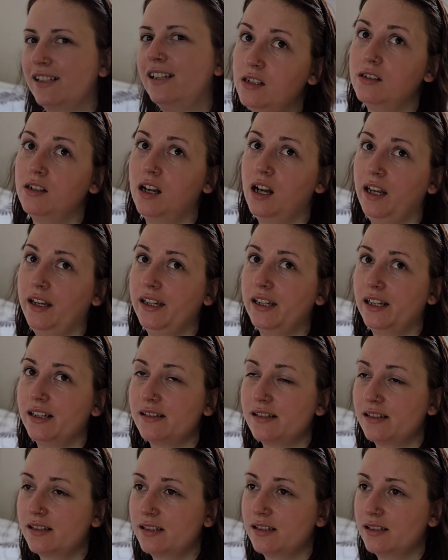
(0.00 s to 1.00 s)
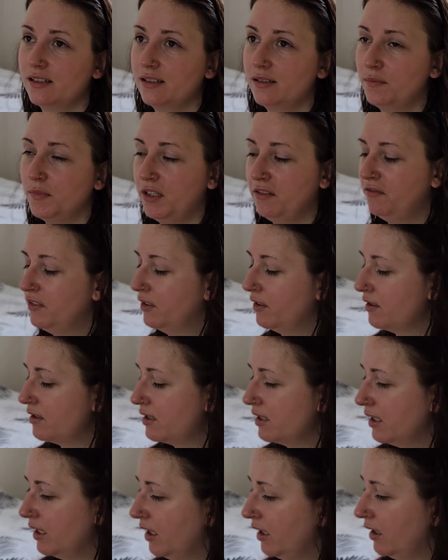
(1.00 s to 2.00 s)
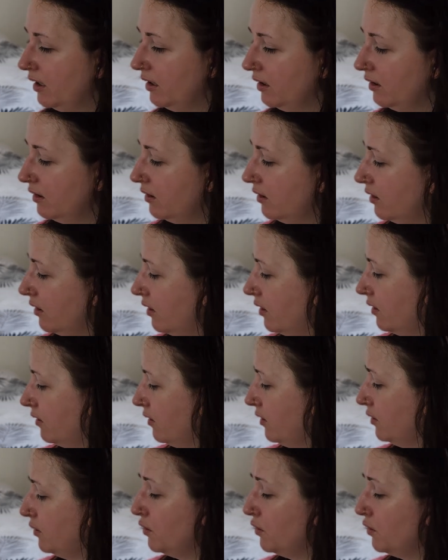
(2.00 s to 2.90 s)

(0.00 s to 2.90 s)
I asked my fiance,